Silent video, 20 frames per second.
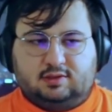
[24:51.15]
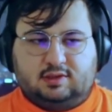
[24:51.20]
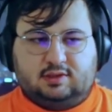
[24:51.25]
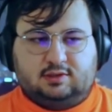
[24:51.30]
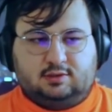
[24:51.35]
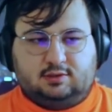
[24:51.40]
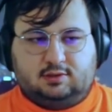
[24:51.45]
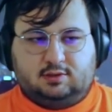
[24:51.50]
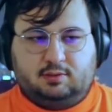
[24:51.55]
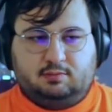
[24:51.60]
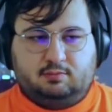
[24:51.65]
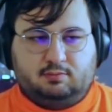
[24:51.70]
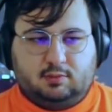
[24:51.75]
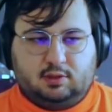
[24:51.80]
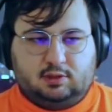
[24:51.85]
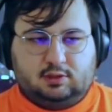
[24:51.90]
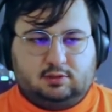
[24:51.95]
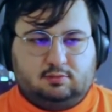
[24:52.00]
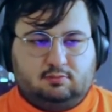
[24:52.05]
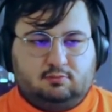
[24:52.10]
censorship
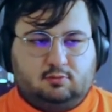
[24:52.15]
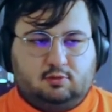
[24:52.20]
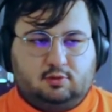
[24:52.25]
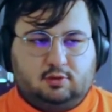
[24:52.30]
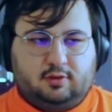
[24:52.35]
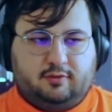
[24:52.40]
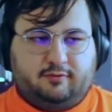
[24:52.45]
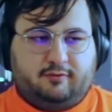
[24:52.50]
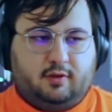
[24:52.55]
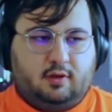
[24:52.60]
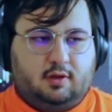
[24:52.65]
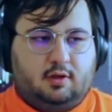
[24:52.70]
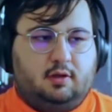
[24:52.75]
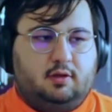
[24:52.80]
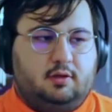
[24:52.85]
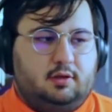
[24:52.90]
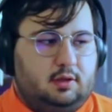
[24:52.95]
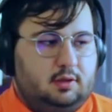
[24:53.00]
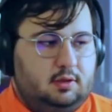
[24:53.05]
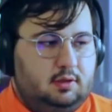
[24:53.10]
much more
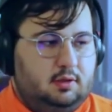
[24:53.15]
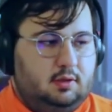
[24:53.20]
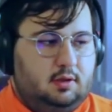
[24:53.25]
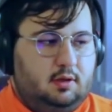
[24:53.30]
difficult.